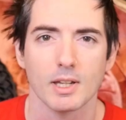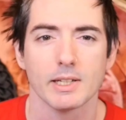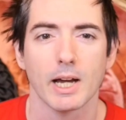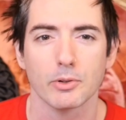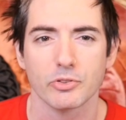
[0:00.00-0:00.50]

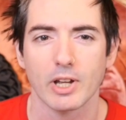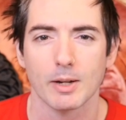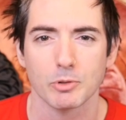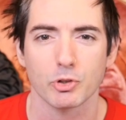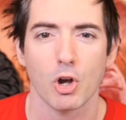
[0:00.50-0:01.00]
Now it's
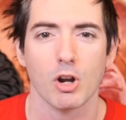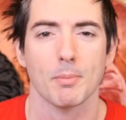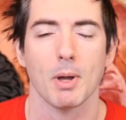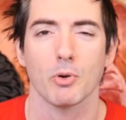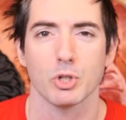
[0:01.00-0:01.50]
time to talk
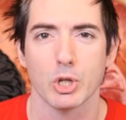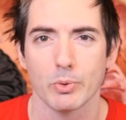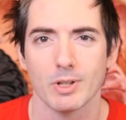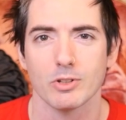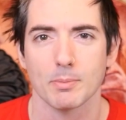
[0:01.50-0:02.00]
about
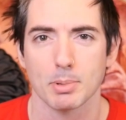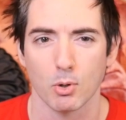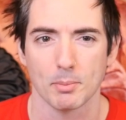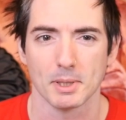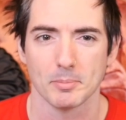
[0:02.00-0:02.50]
unit
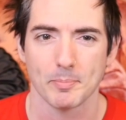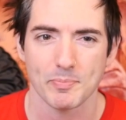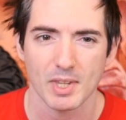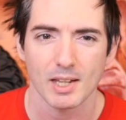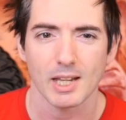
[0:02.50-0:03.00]
deployment.
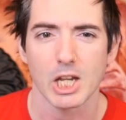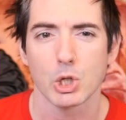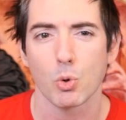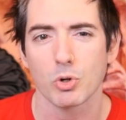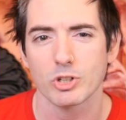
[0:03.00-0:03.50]
In
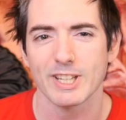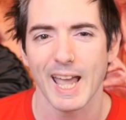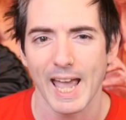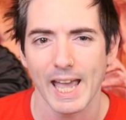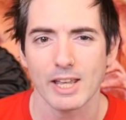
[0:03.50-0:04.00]
order
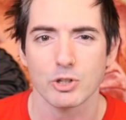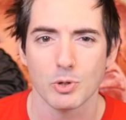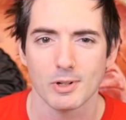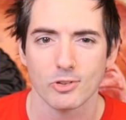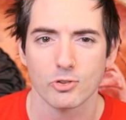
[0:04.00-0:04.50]
to add
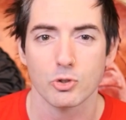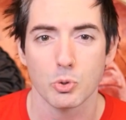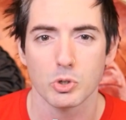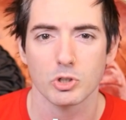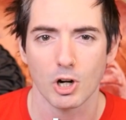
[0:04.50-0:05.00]
units to
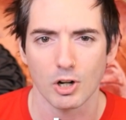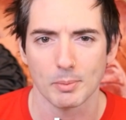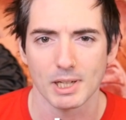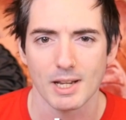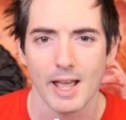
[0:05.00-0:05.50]
your
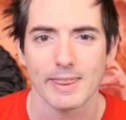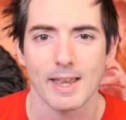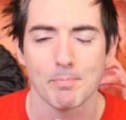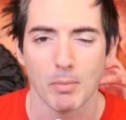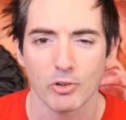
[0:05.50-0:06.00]
army, they
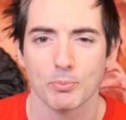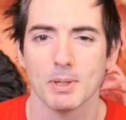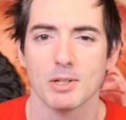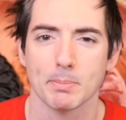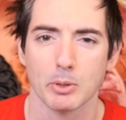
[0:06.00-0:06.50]
must be
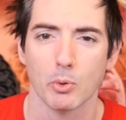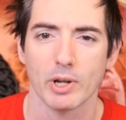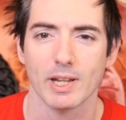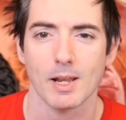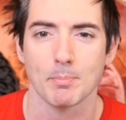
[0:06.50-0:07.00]

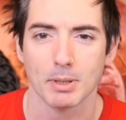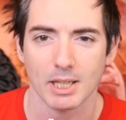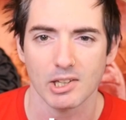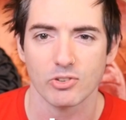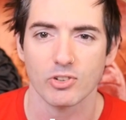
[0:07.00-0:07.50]
deployed and
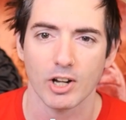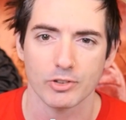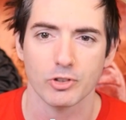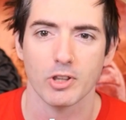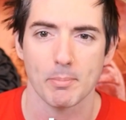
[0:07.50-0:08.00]
placed
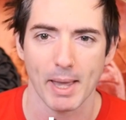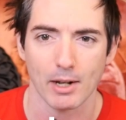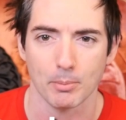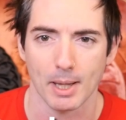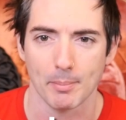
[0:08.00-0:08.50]
onto the
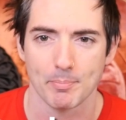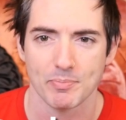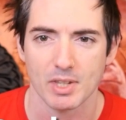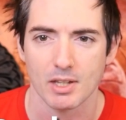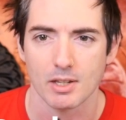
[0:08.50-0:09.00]
battle map.
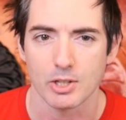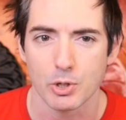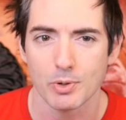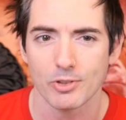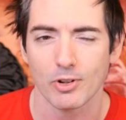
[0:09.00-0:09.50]

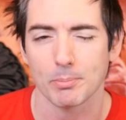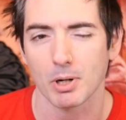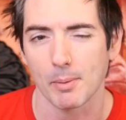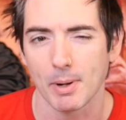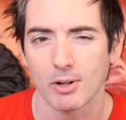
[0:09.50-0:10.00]
Units are
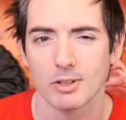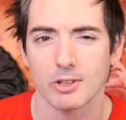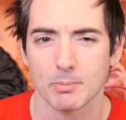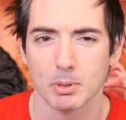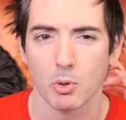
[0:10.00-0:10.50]
primarily
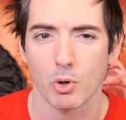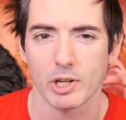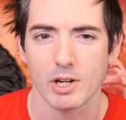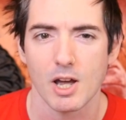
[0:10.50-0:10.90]
deployed